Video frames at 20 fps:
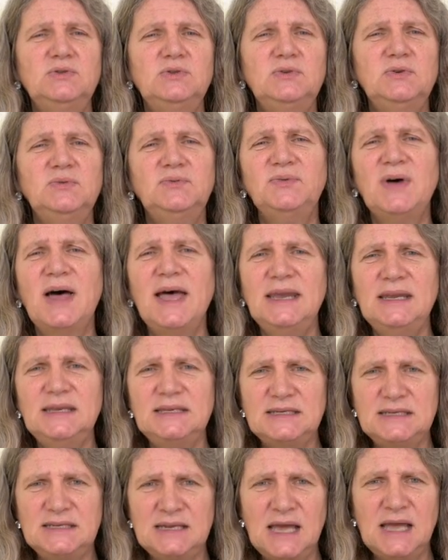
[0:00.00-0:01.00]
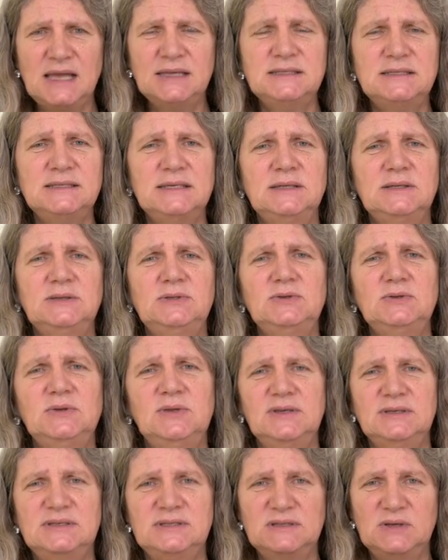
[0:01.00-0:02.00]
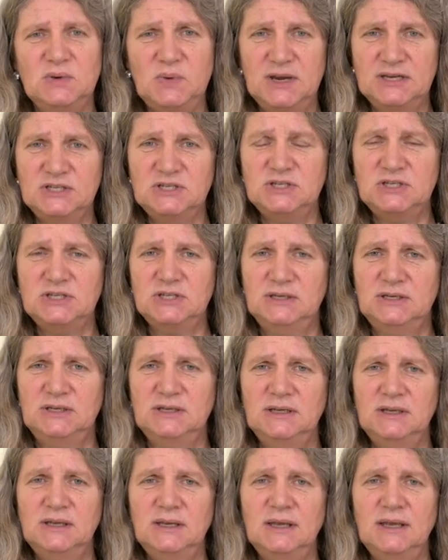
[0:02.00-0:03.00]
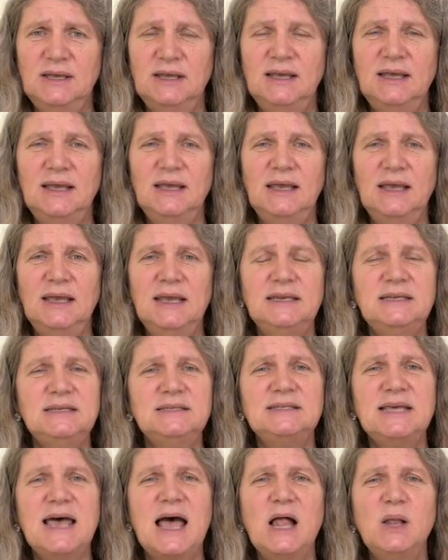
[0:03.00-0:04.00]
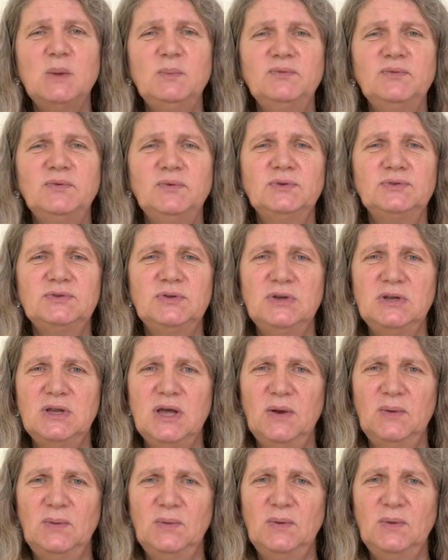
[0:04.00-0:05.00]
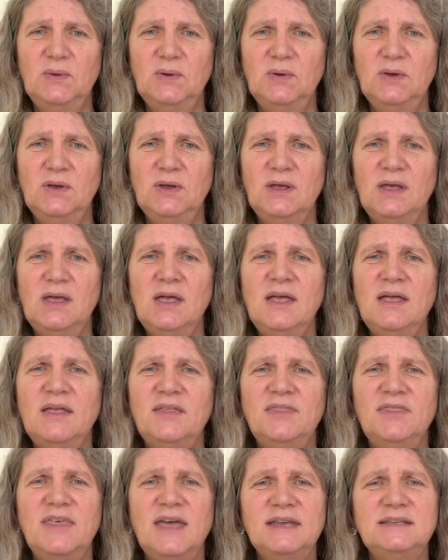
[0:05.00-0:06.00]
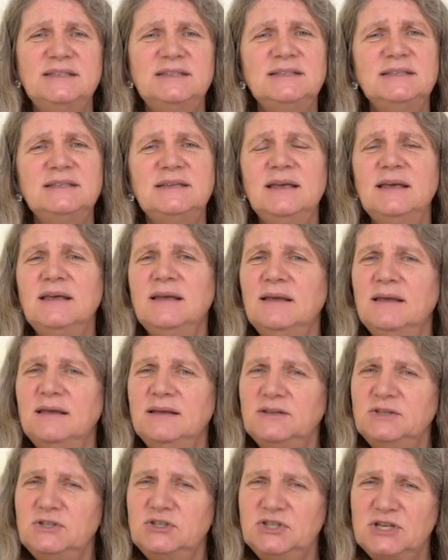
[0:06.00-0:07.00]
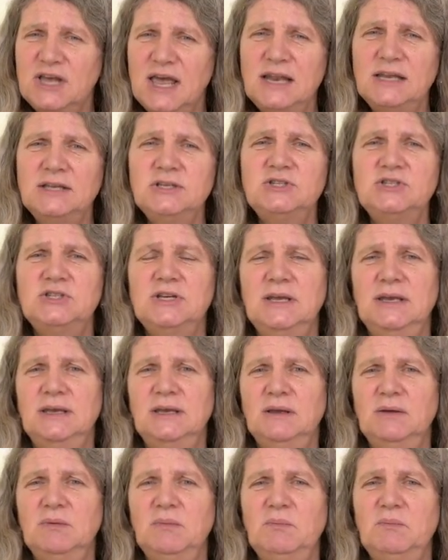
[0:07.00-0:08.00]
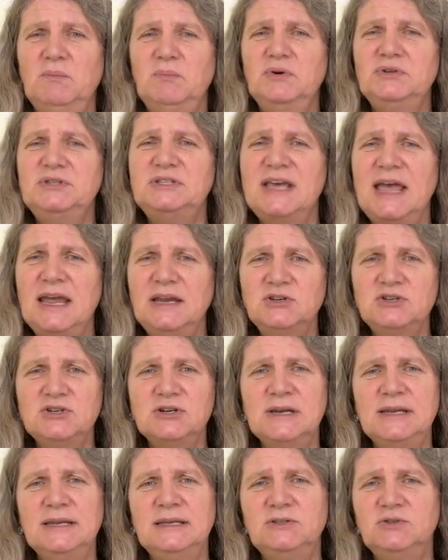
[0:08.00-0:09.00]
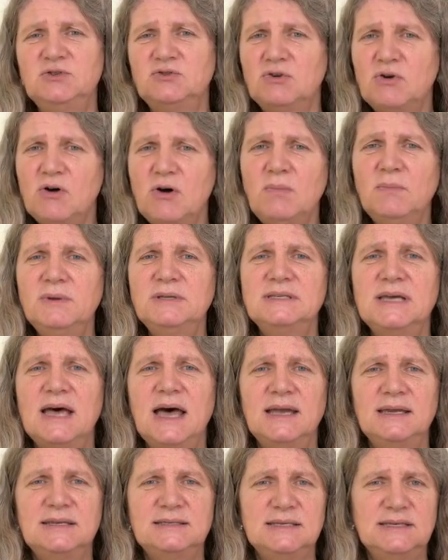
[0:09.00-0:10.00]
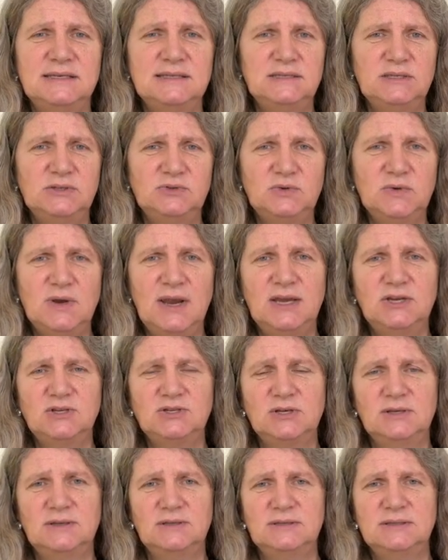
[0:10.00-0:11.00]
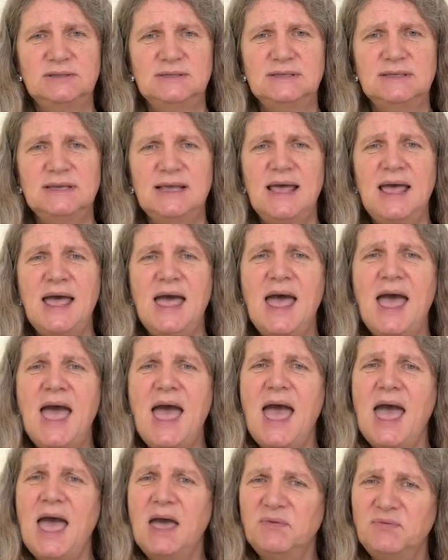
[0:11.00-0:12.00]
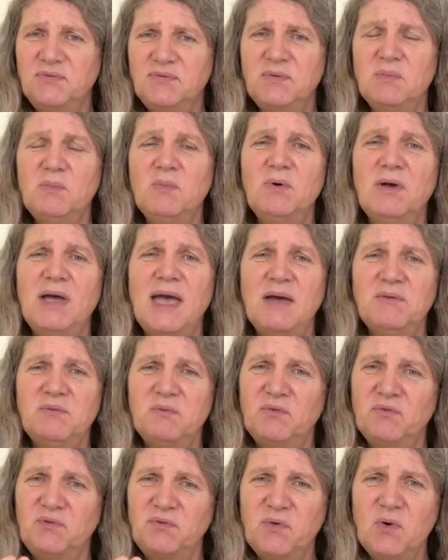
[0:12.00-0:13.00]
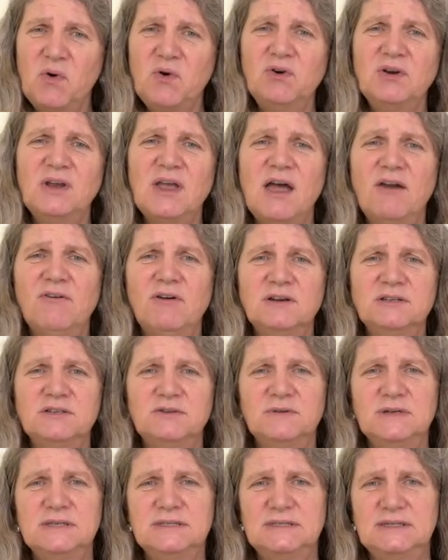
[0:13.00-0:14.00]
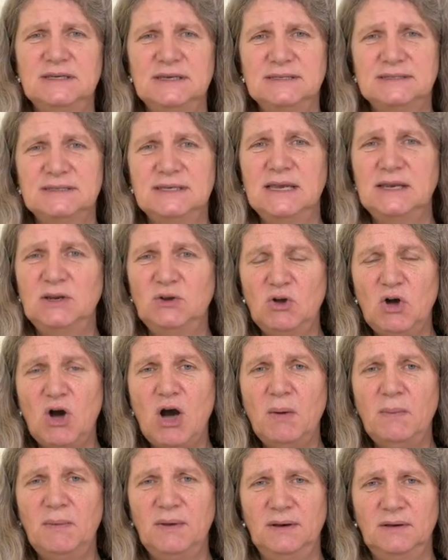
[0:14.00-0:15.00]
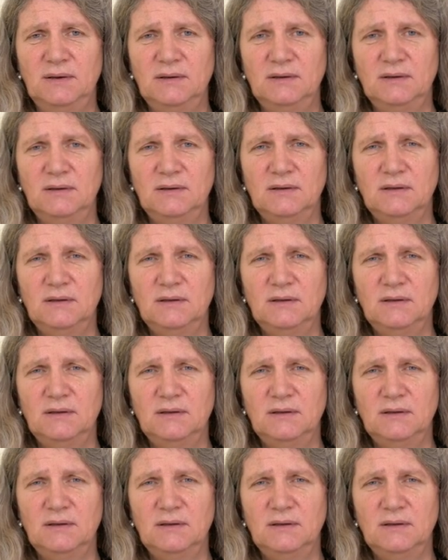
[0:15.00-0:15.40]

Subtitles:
To find an answer to this question, it is helpful to know that challenging, potentially traumatizing situations have four characteristics in common,